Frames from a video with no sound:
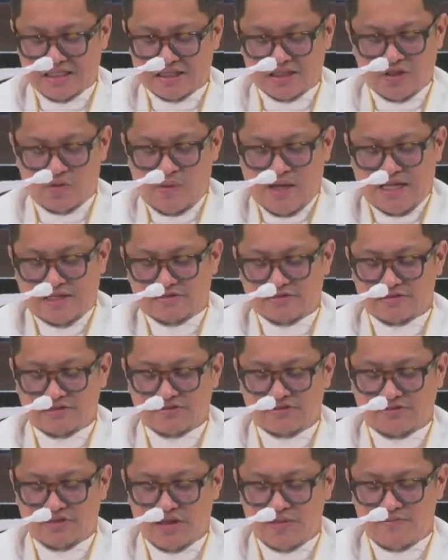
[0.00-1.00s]
the way to the
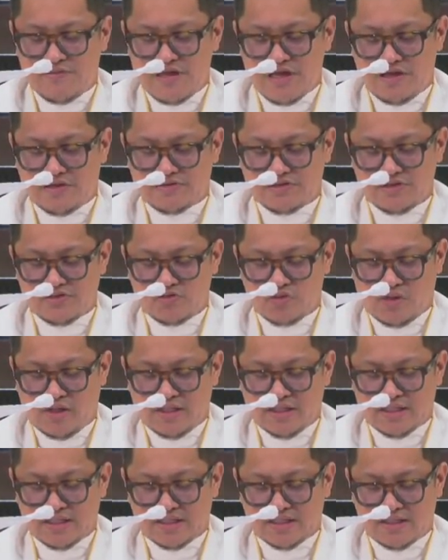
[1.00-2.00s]
sea beyond the
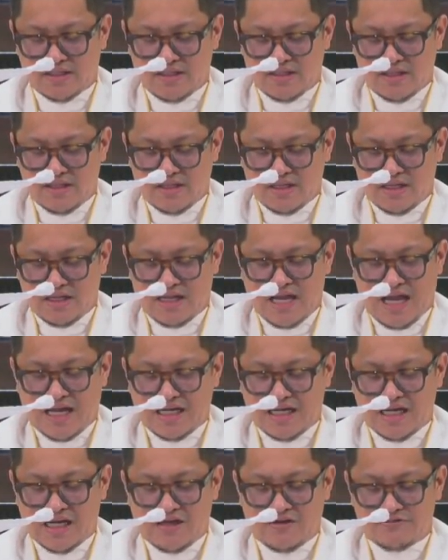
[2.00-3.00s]
Jordan,
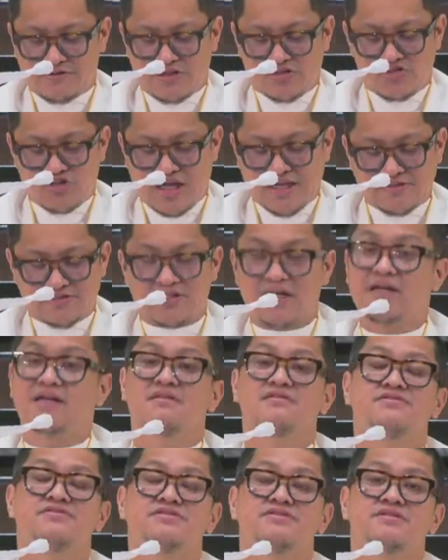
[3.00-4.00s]
Galilee of the
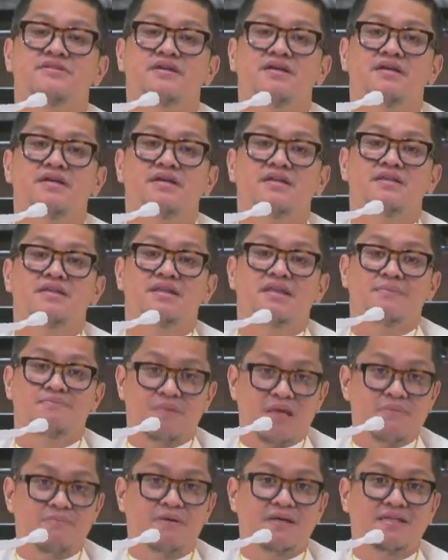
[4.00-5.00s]
Gentiles, the
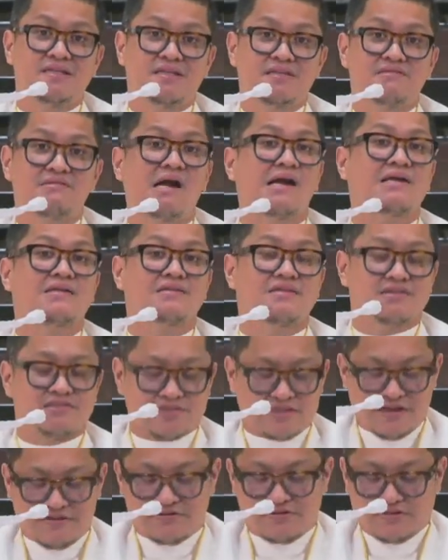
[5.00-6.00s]
people in the
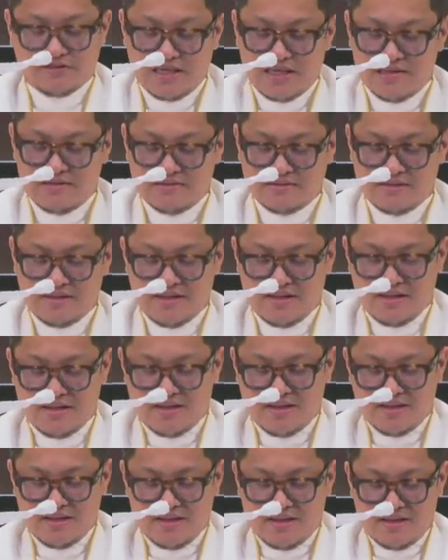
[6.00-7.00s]
darkness have seen
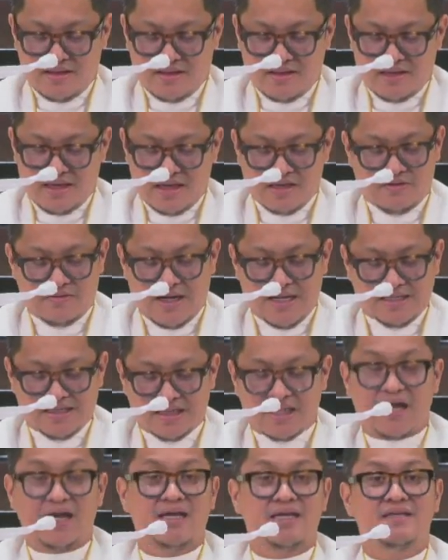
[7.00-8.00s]
a great
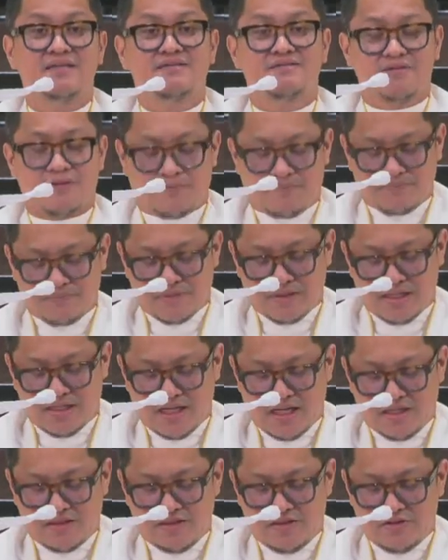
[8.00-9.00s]
light,
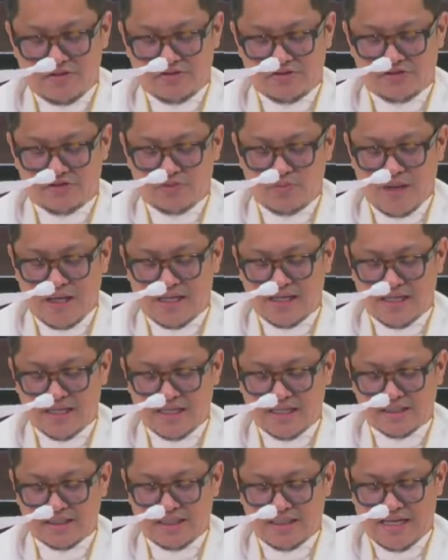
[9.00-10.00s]
and those
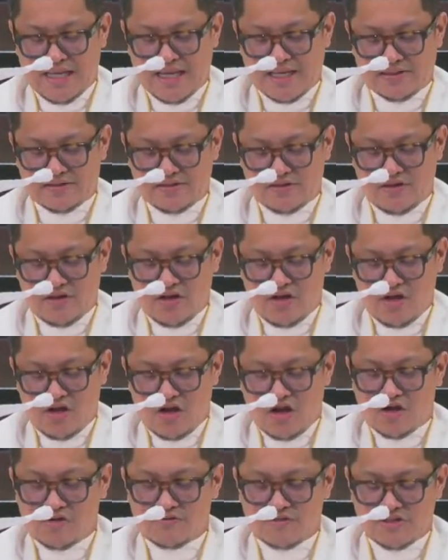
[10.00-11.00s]
dwelling in a land
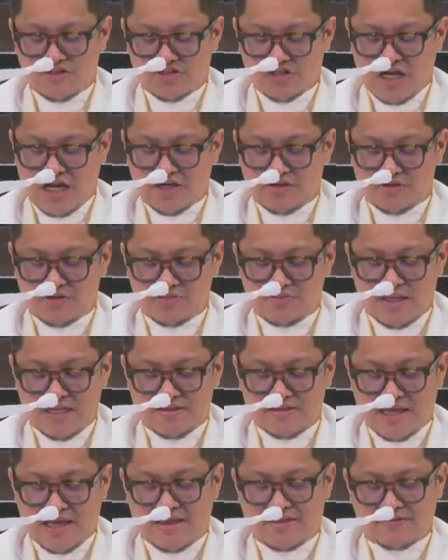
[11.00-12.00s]
overshadowed by
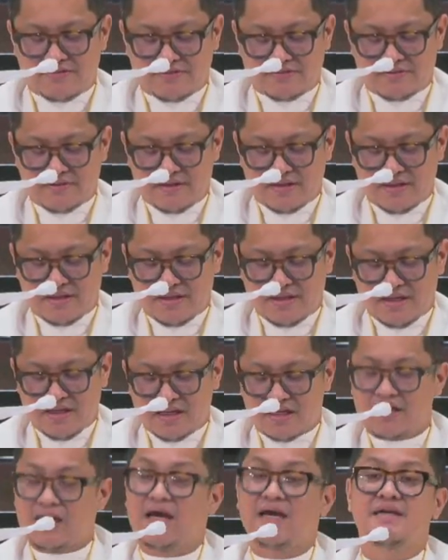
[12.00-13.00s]
death,
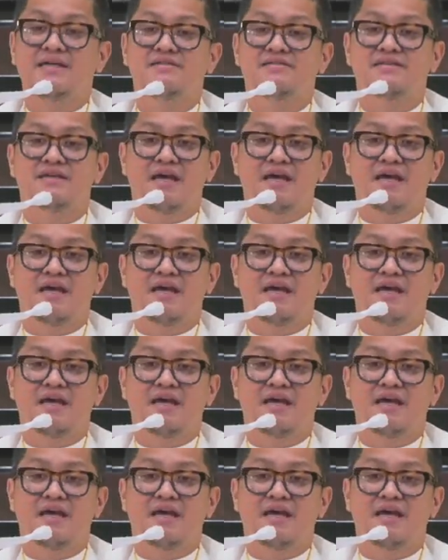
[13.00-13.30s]
light